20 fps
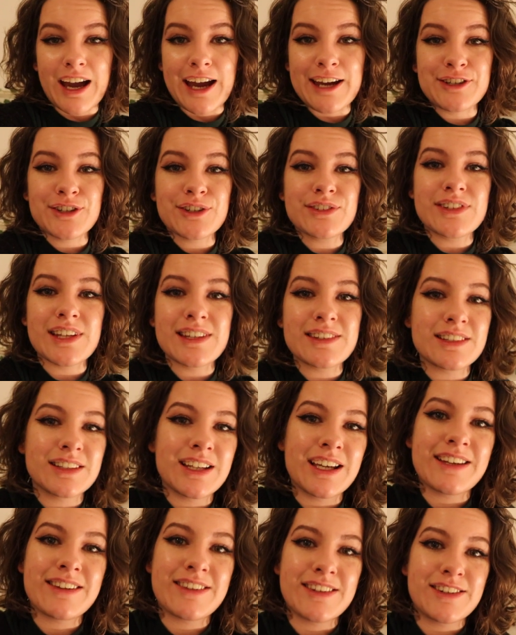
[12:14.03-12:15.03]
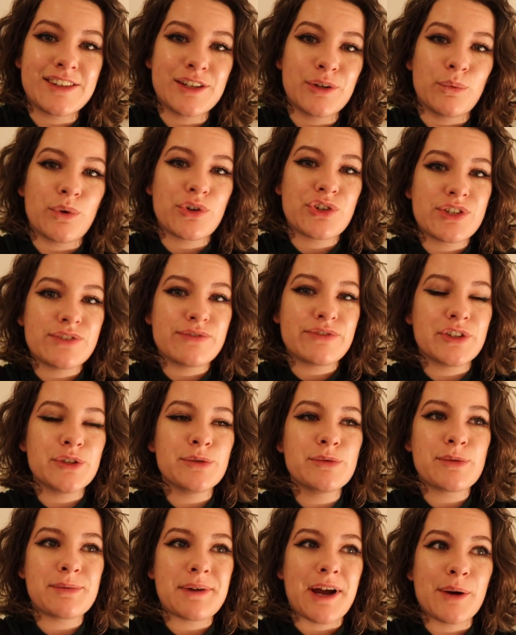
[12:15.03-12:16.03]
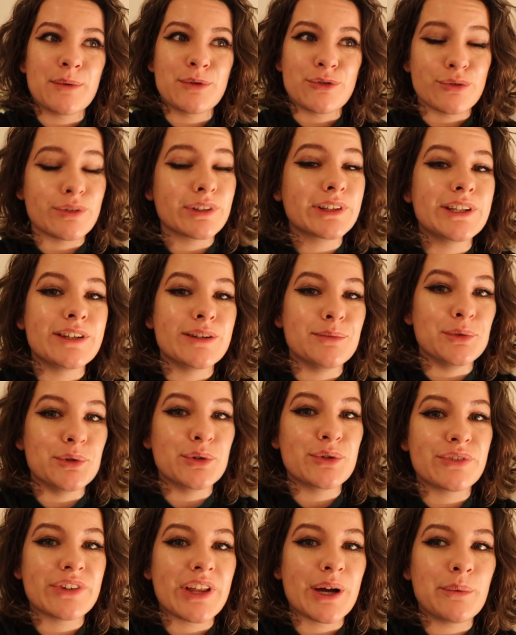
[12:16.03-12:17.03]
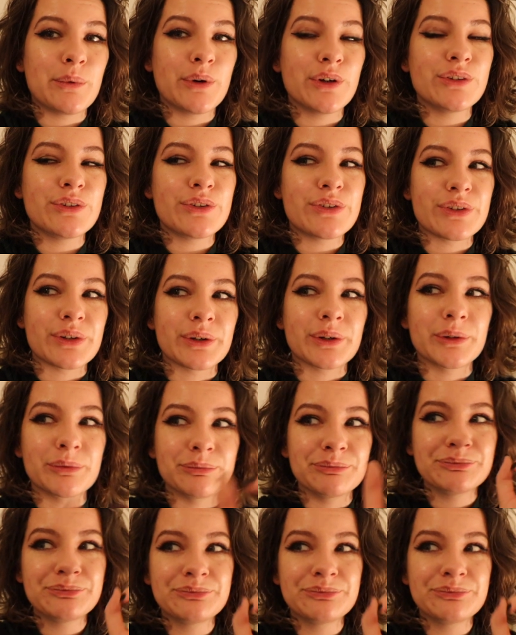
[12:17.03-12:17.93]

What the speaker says: I don't tend to like sitting and watching films, but I was really in the mood for that one, so